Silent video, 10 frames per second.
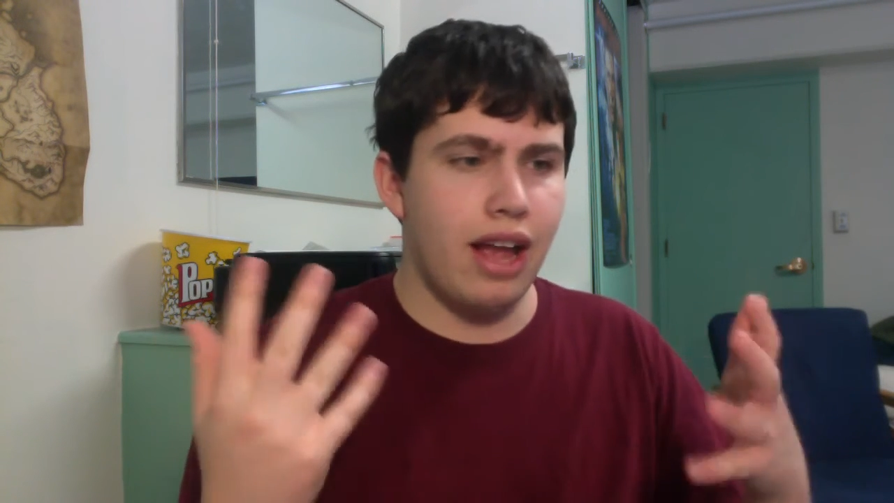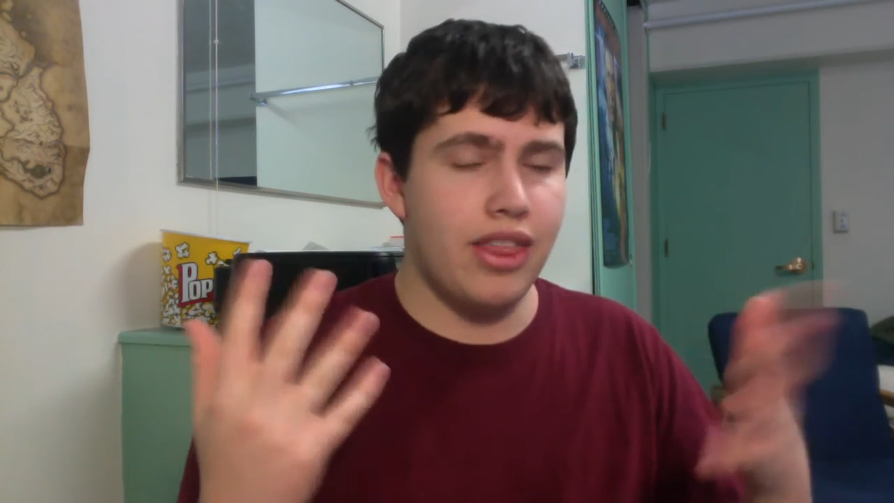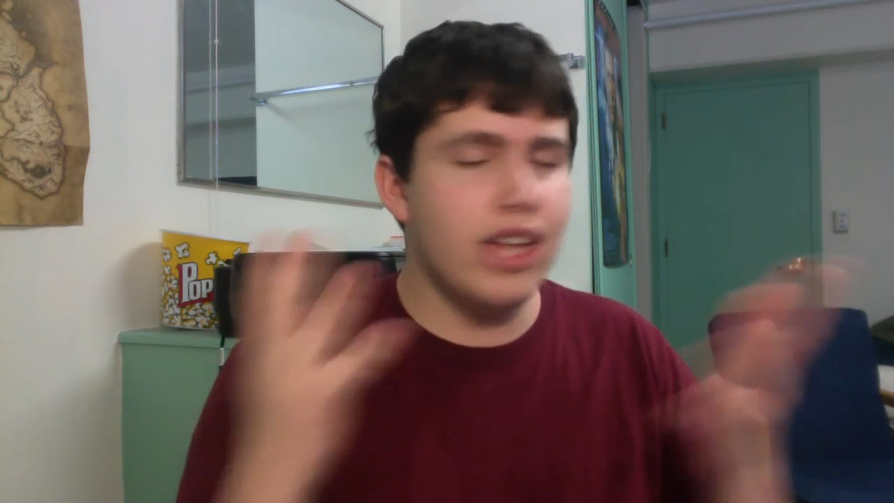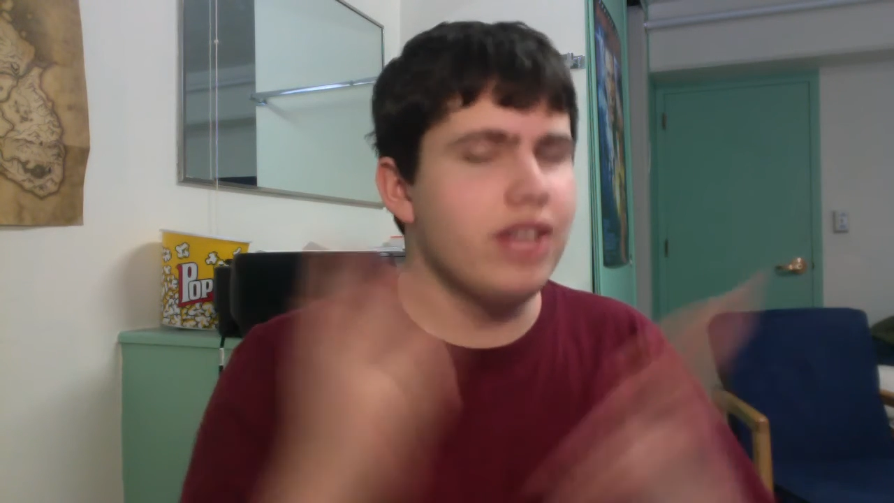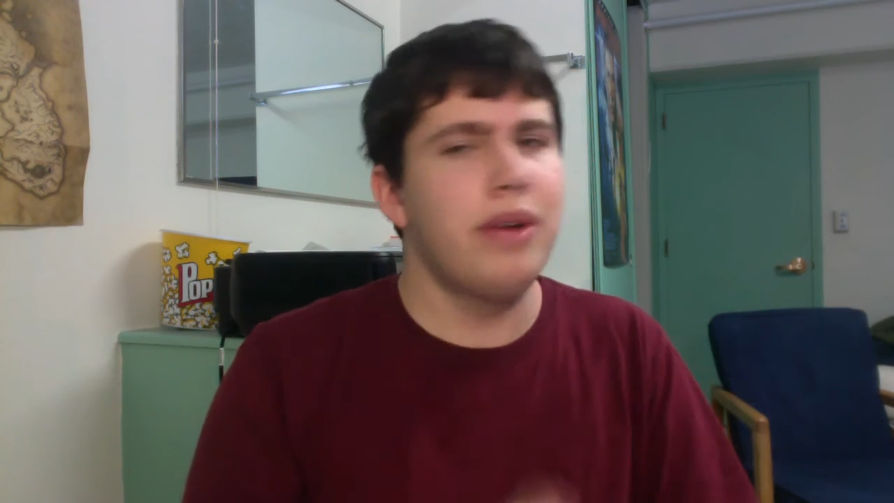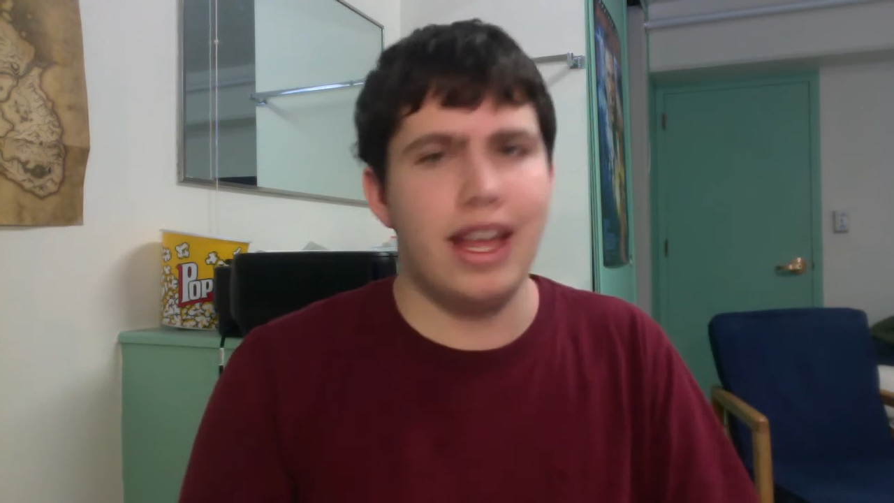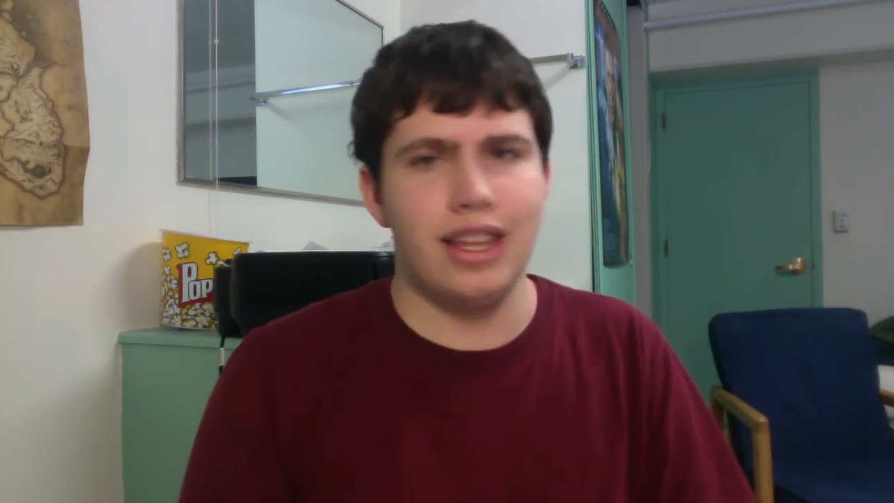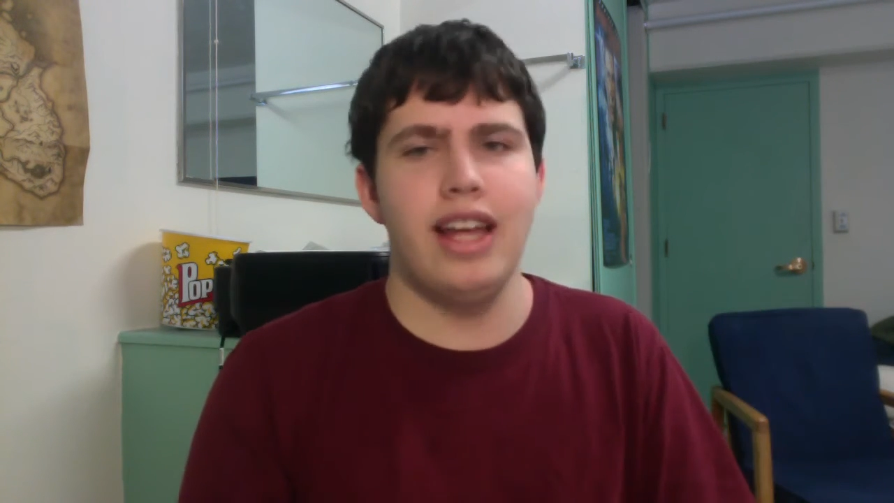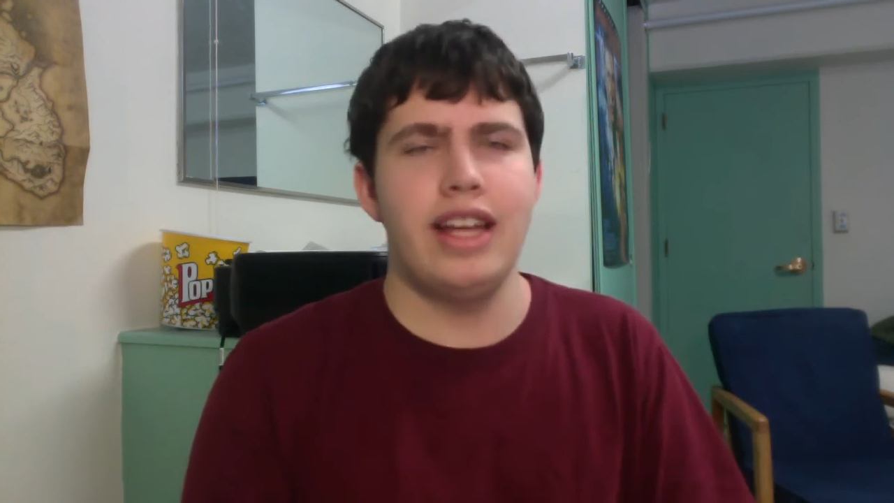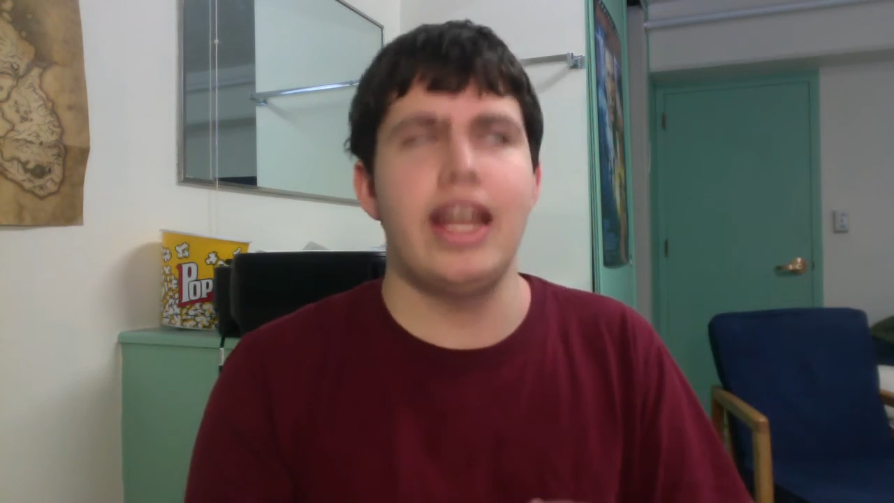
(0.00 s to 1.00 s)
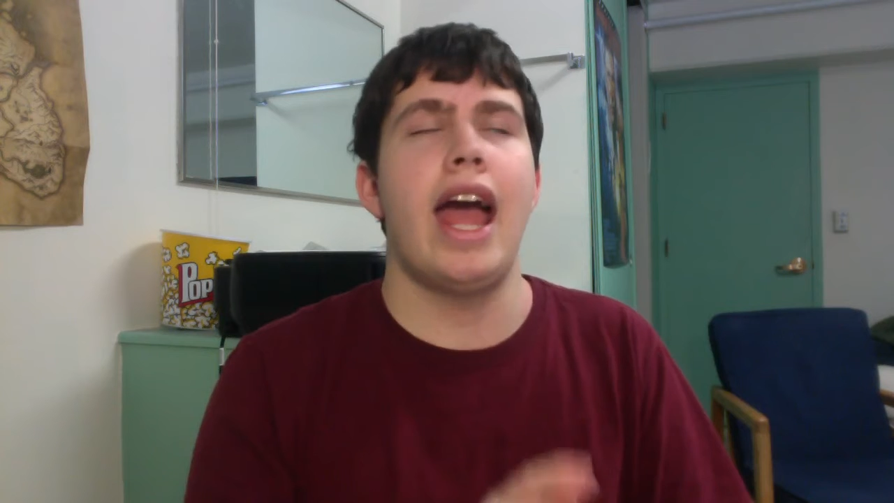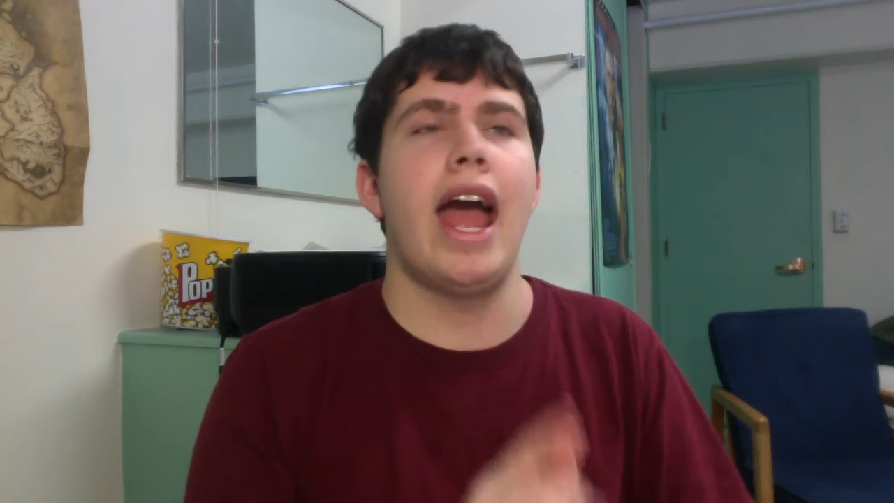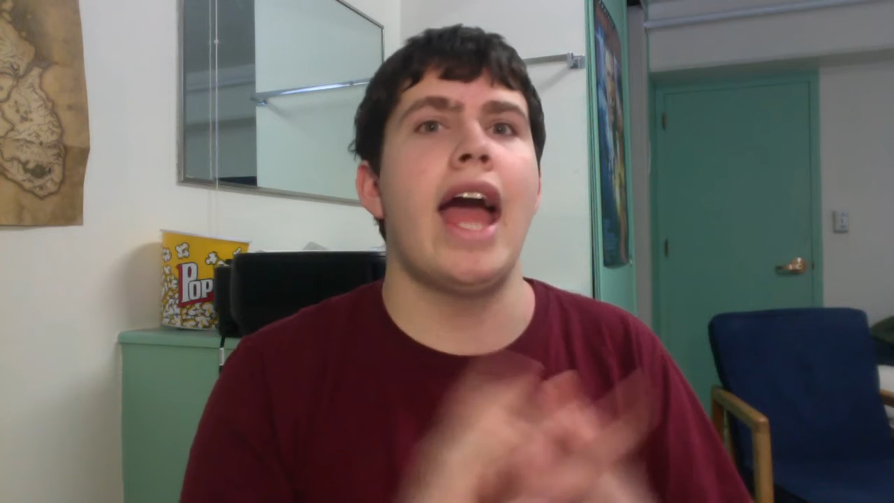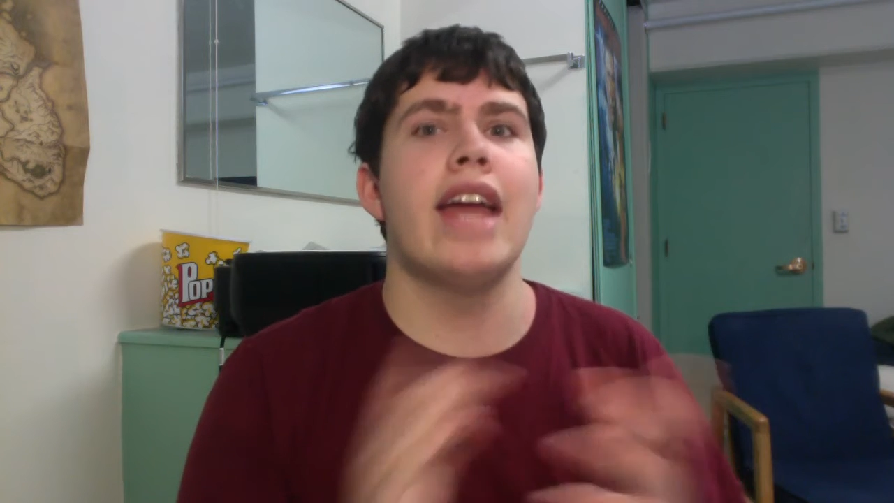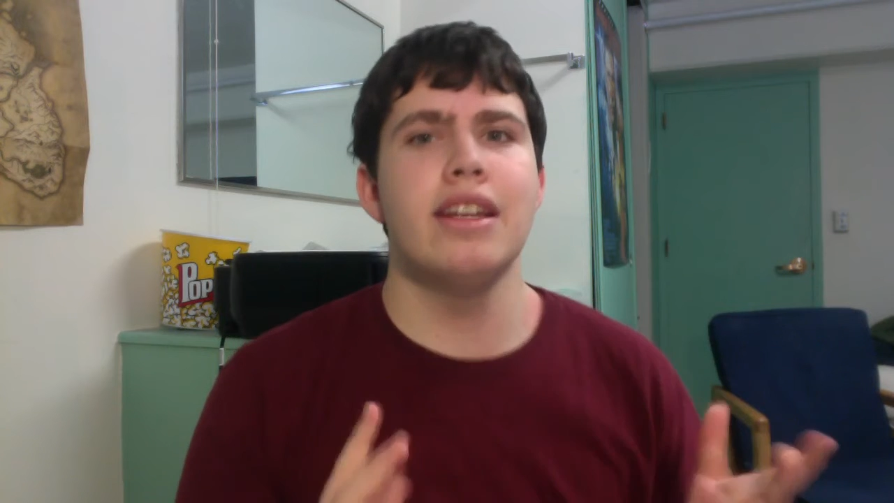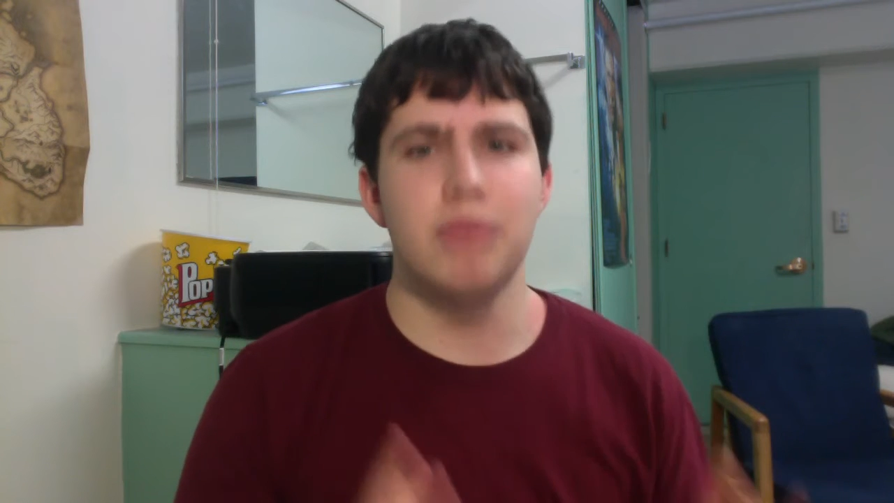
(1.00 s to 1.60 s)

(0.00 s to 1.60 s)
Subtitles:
then you can't like any